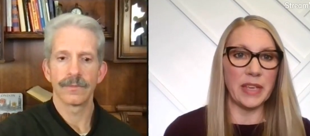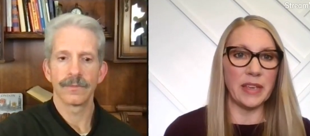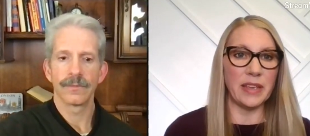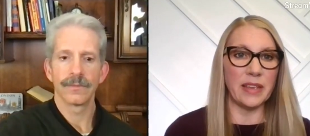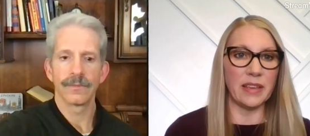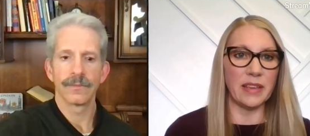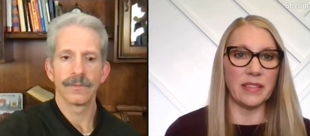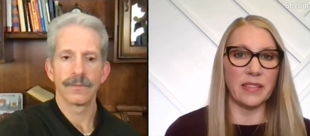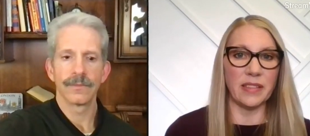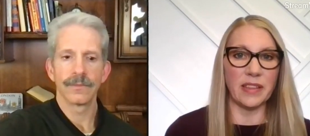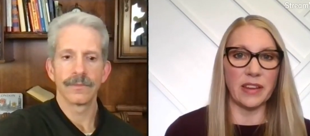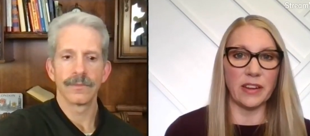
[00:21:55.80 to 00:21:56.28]

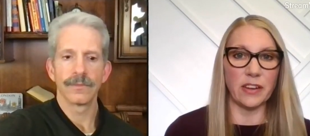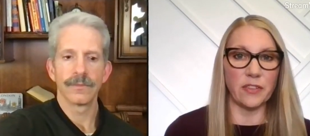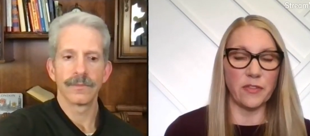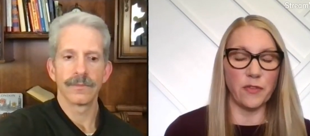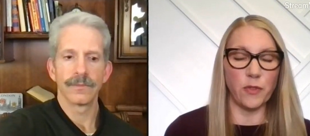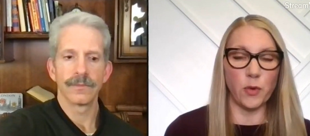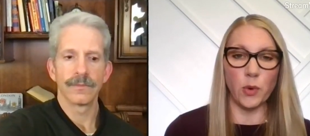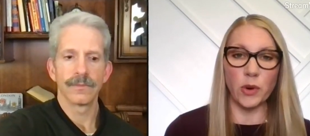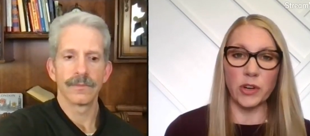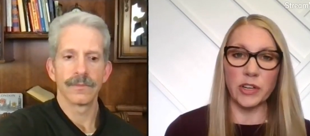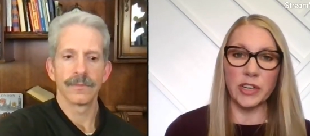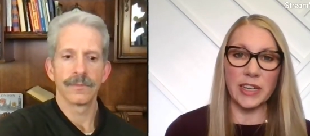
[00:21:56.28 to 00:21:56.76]
Speaker 1: be in their
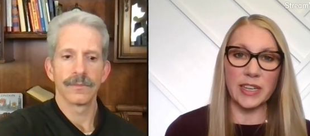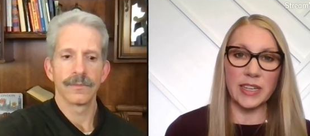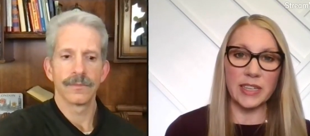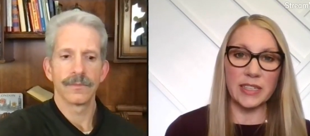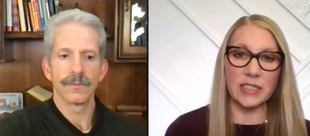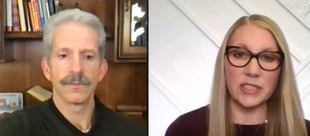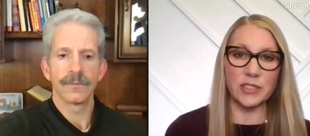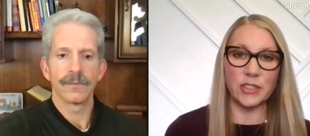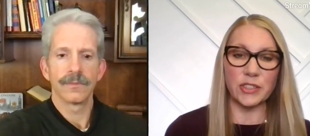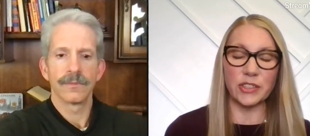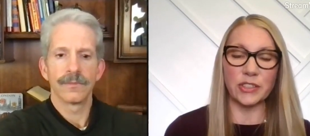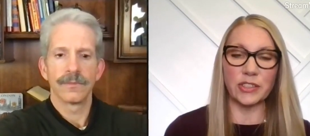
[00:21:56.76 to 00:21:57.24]

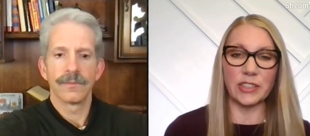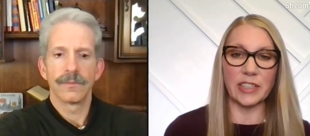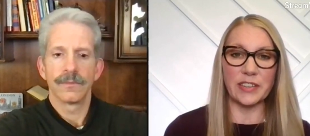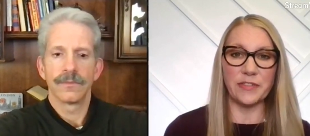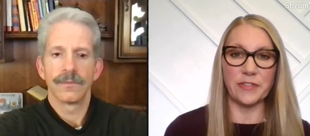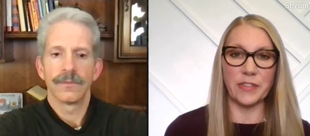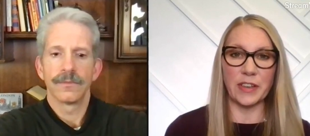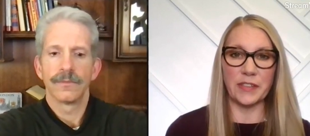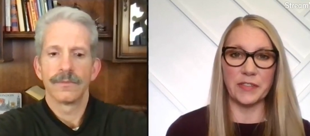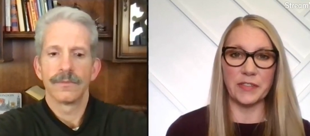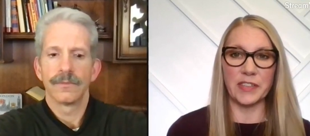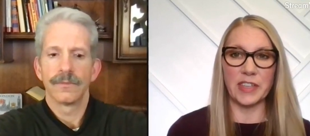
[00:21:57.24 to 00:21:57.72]
40s or early
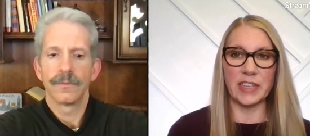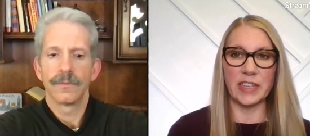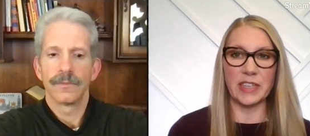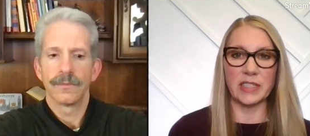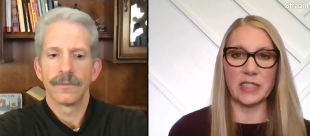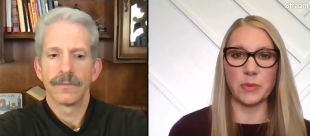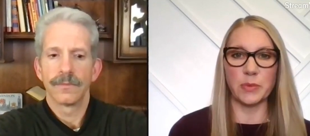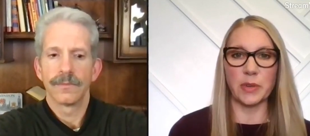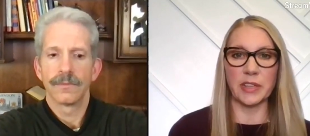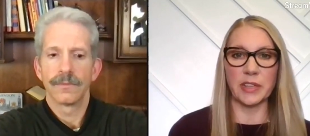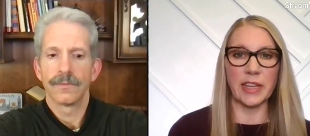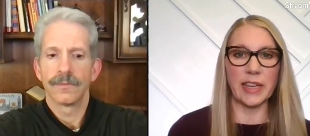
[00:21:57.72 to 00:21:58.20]

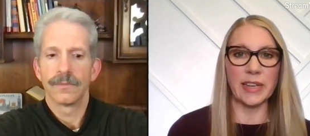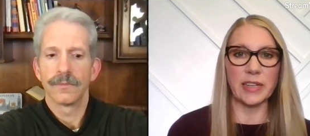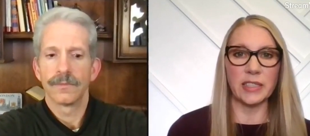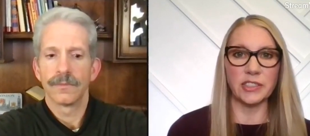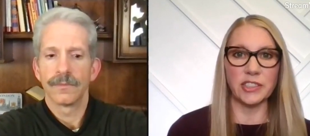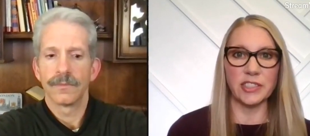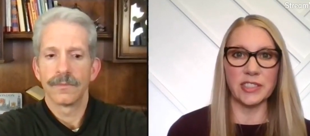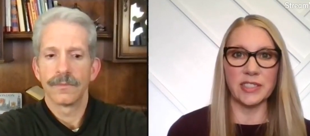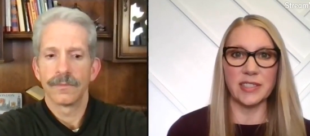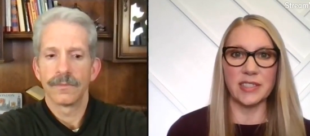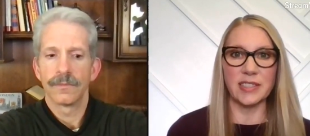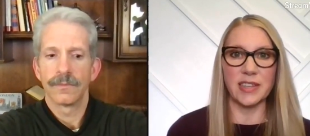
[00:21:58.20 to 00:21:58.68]
50s where they can
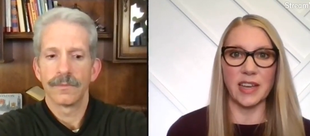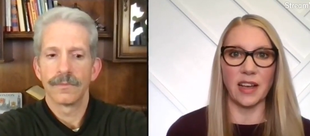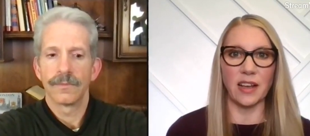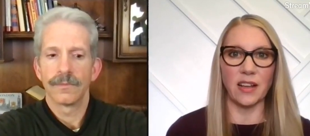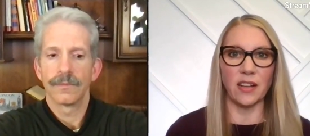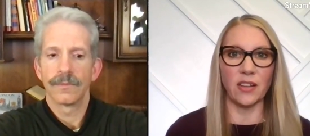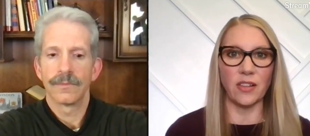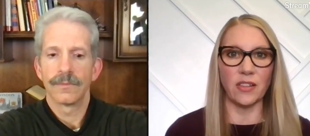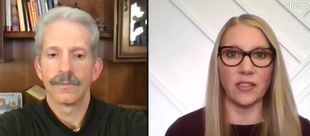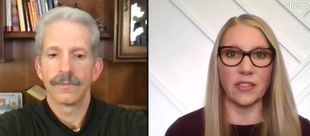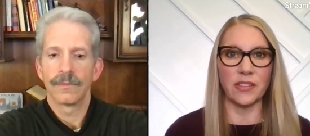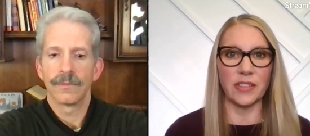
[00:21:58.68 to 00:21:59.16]
just
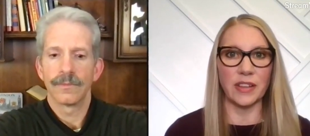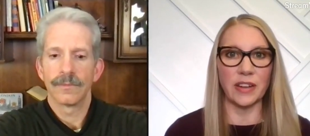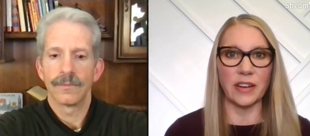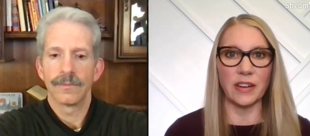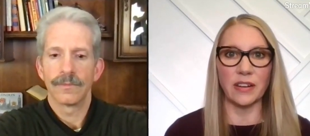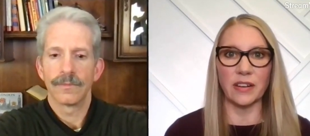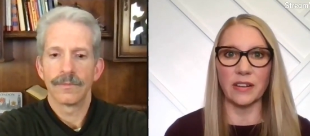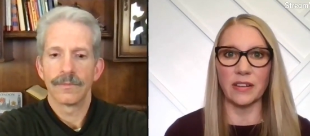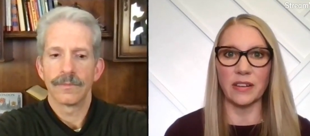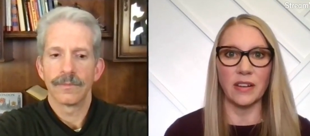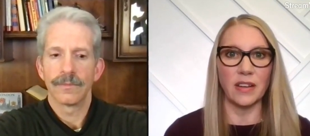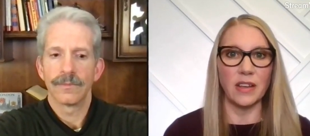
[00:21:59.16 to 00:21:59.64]
tell
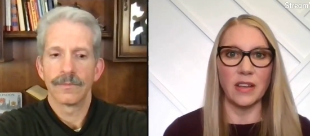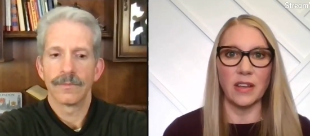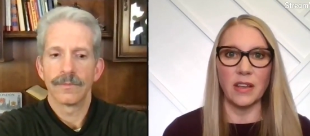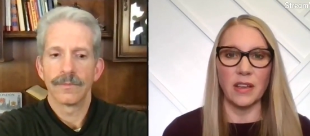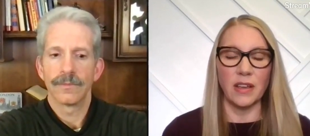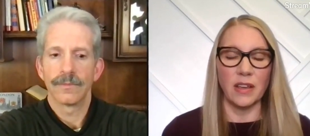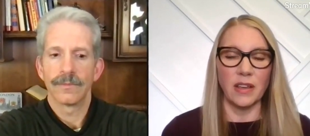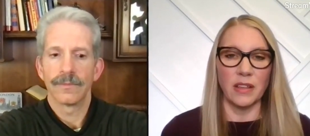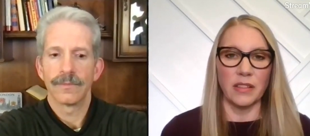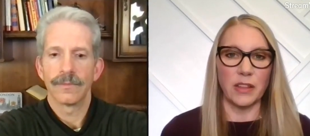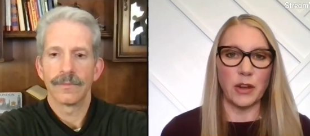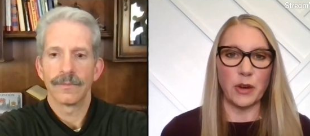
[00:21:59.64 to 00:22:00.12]
their
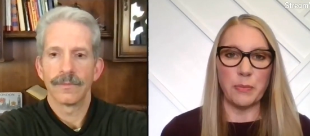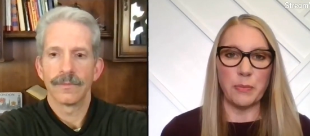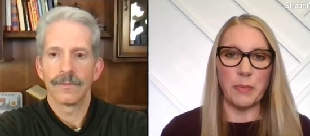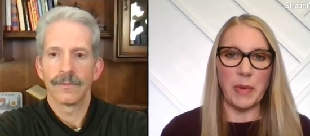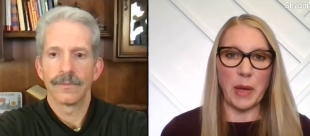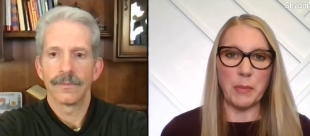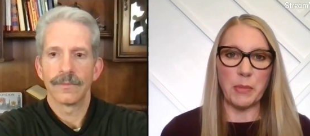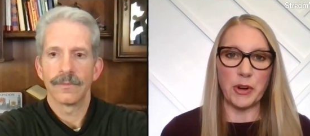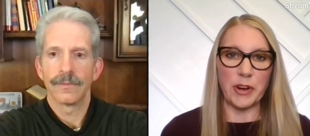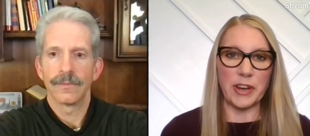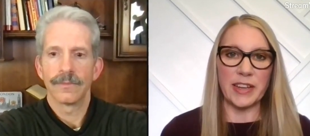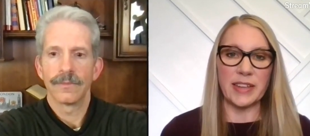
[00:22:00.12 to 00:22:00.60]
their
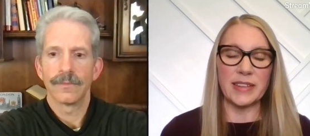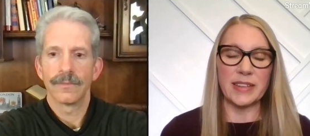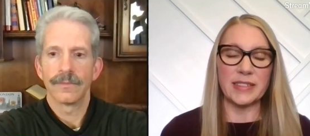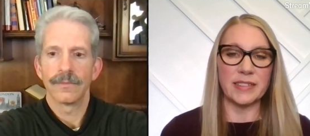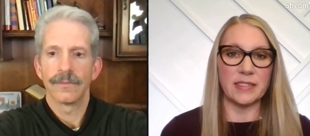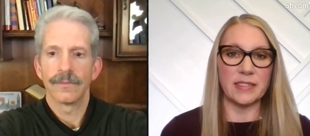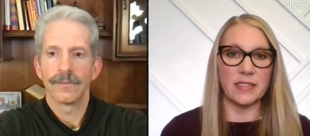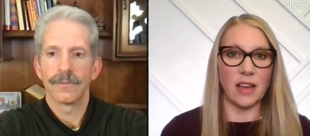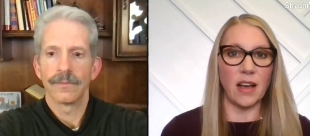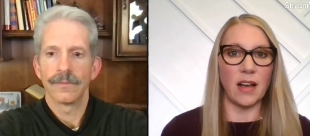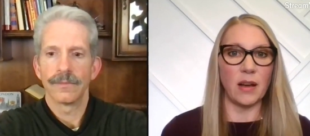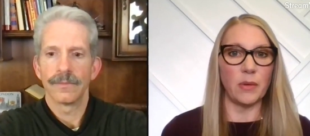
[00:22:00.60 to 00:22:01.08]
memory is
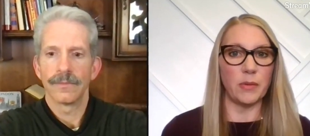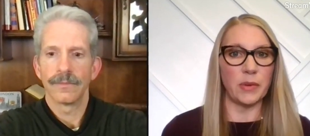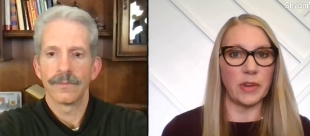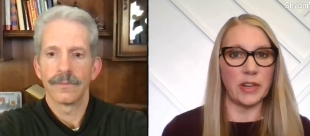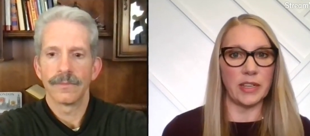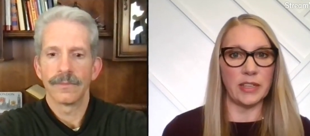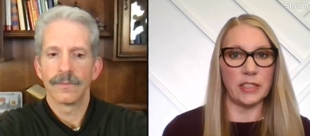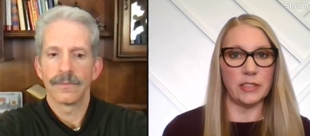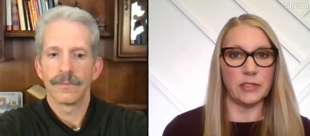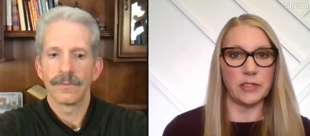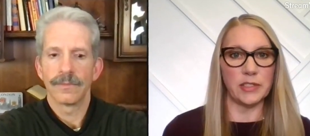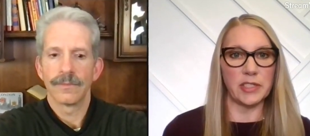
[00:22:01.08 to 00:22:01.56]
not what
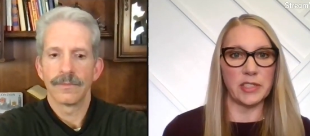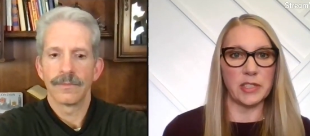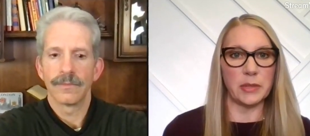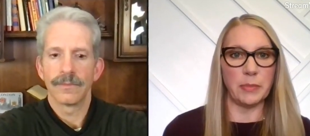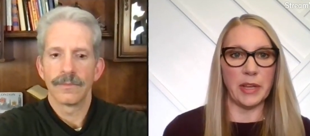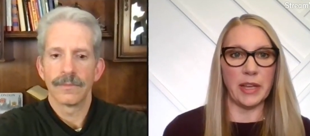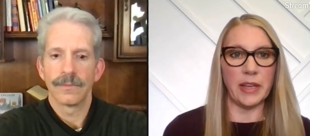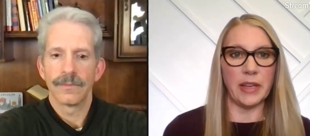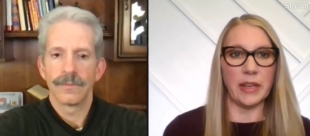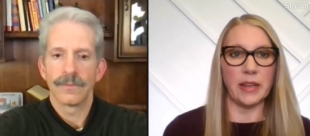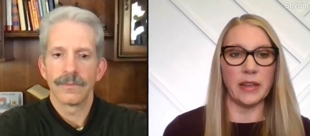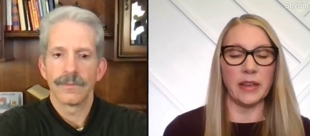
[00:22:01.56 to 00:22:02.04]
it used to
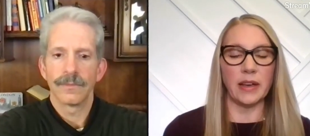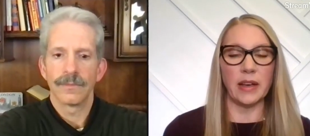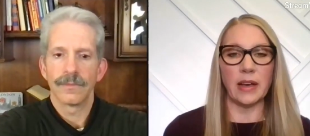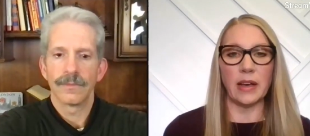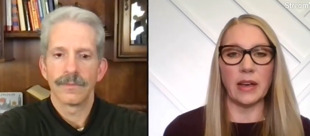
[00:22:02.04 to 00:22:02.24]
be.